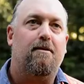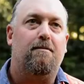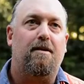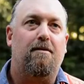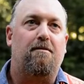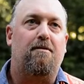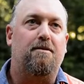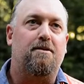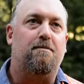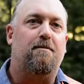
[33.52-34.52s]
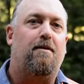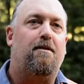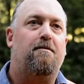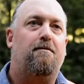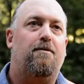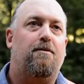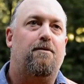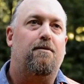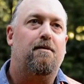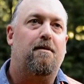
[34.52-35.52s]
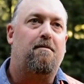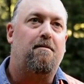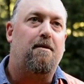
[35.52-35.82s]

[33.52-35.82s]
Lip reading: I'm the on-site supervisor for this